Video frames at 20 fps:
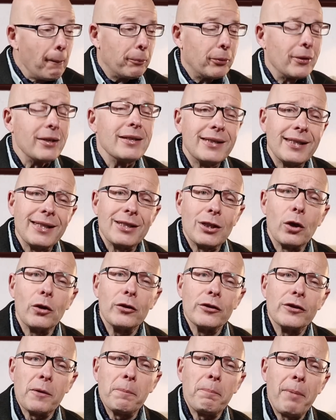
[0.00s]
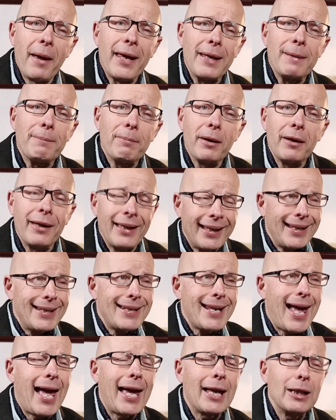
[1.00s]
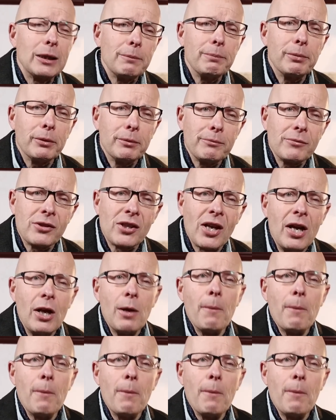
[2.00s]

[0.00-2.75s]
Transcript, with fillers: printed onto paper in albums,